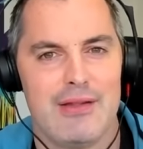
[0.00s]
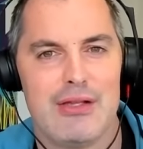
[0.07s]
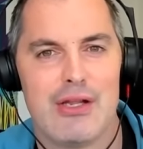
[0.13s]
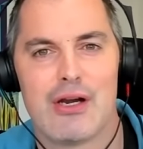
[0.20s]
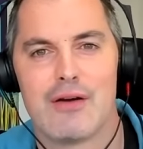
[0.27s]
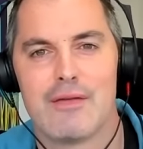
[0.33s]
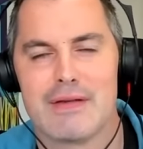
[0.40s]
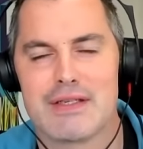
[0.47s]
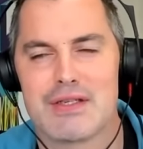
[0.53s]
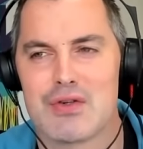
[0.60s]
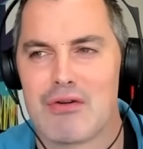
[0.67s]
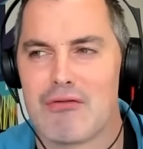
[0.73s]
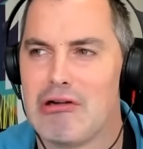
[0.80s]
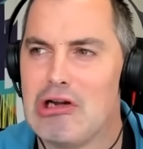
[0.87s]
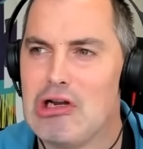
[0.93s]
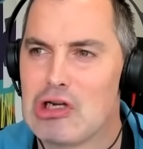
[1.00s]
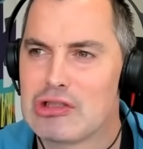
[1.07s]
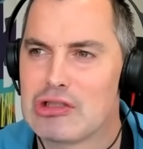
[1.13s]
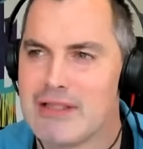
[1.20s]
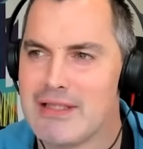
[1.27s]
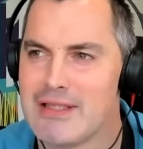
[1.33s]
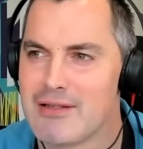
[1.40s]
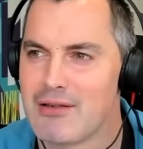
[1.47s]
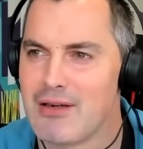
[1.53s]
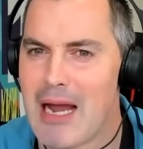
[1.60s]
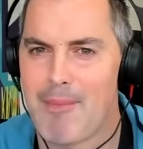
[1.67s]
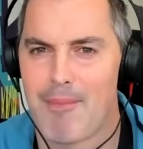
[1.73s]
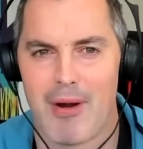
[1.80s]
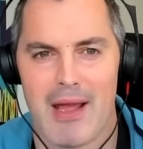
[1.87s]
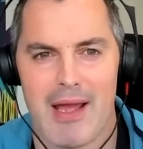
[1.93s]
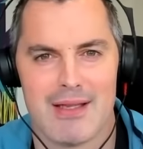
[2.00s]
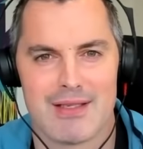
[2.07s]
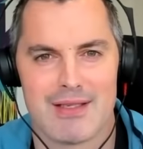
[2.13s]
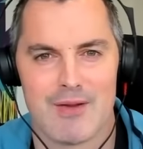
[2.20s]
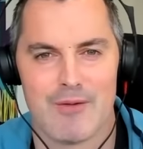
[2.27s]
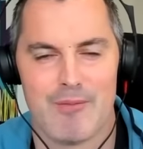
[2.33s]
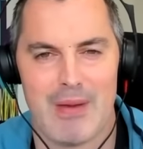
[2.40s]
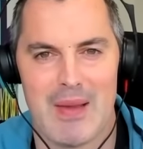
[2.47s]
nervous or reluctant or apprehensive,